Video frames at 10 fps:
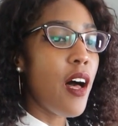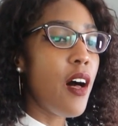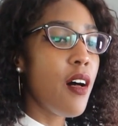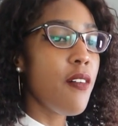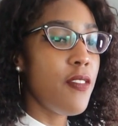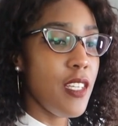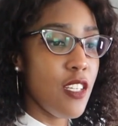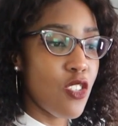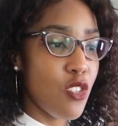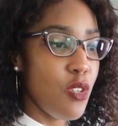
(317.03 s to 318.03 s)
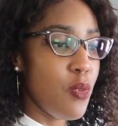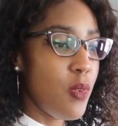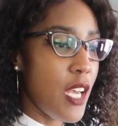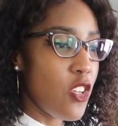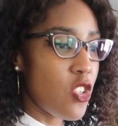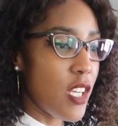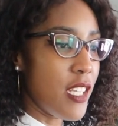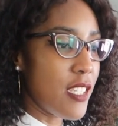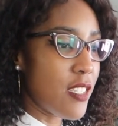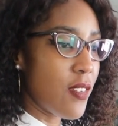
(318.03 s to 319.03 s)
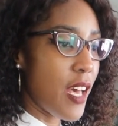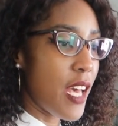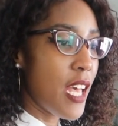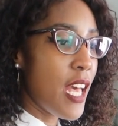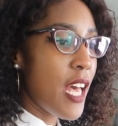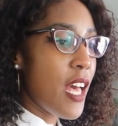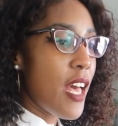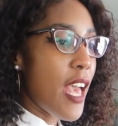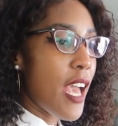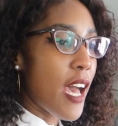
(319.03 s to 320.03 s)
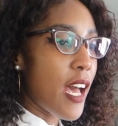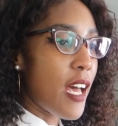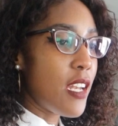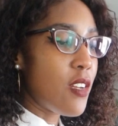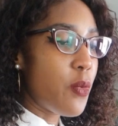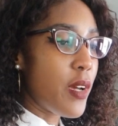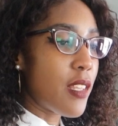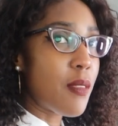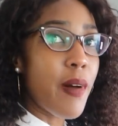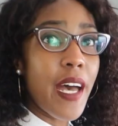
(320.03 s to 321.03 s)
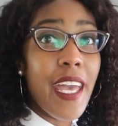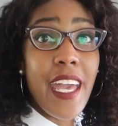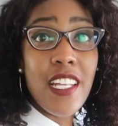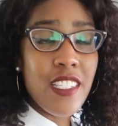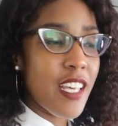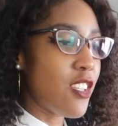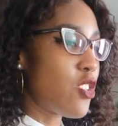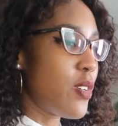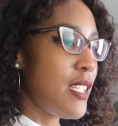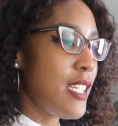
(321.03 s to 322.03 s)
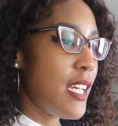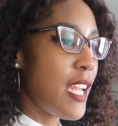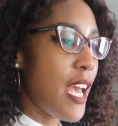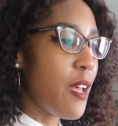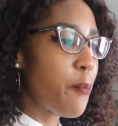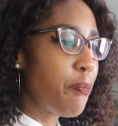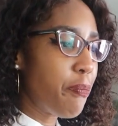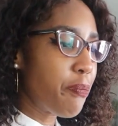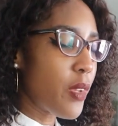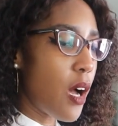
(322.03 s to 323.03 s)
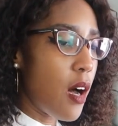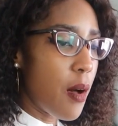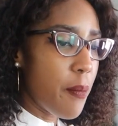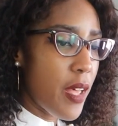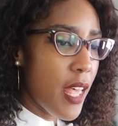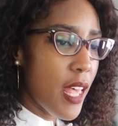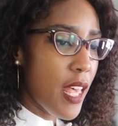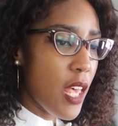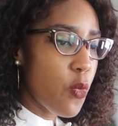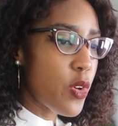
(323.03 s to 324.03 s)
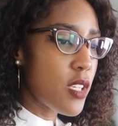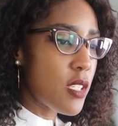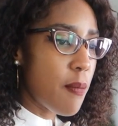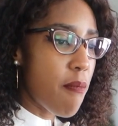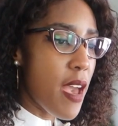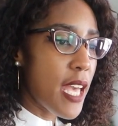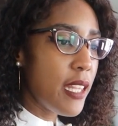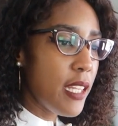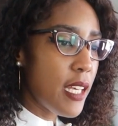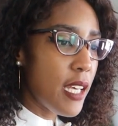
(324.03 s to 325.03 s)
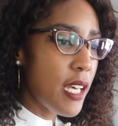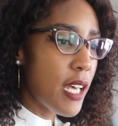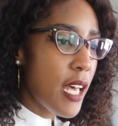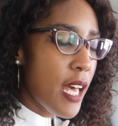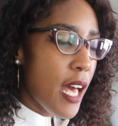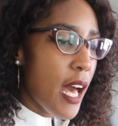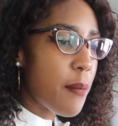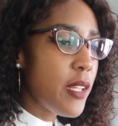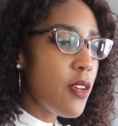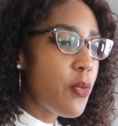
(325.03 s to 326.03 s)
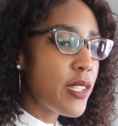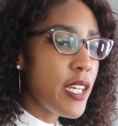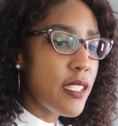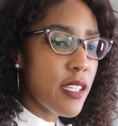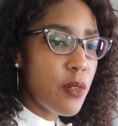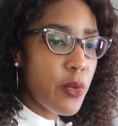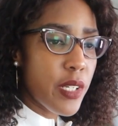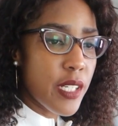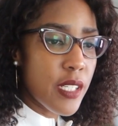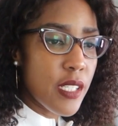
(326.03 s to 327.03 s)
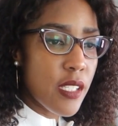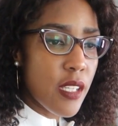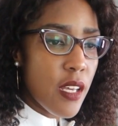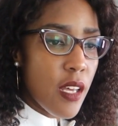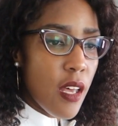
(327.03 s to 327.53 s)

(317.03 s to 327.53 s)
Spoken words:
of these two nations, okay? And with my Ancestry DNA, it was mainly, I believe what they did was